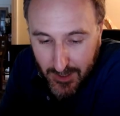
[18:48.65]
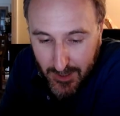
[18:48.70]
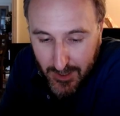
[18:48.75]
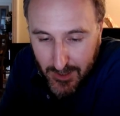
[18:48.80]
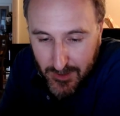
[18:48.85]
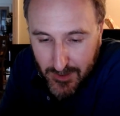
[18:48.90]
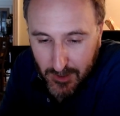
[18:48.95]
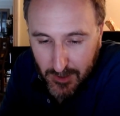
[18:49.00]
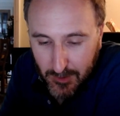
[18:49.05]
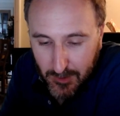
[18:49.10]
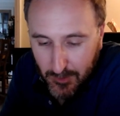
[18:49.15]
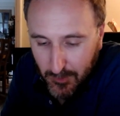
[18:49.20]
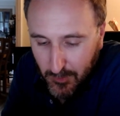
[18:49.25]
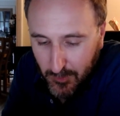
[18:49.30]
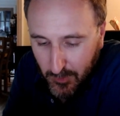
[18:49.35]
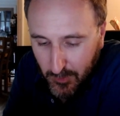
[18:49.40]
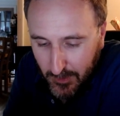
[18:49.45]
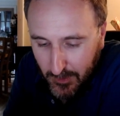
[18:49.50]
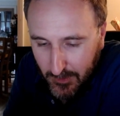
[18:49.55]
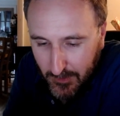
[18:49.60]

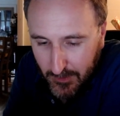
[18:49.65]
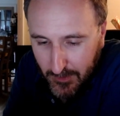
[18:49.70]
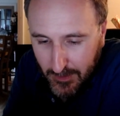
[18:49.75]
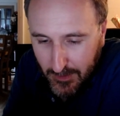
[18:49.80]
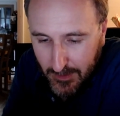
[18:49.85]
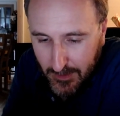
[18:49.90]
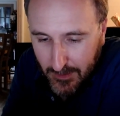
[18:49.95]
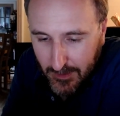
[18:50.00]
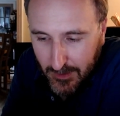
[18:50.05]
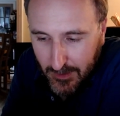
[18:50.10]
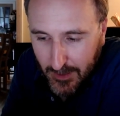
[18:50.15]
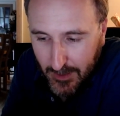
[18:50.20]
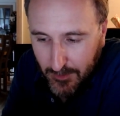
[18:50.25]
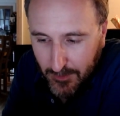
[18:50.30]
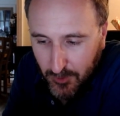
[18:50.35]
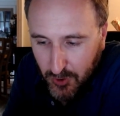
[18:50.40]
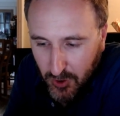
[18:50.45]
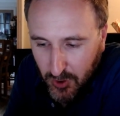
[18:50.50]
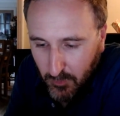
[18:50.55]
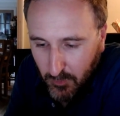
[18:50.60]
So I'm not
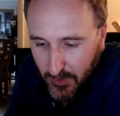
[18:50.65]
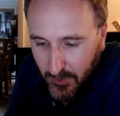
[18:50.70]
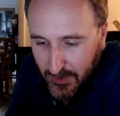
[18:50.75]
sure what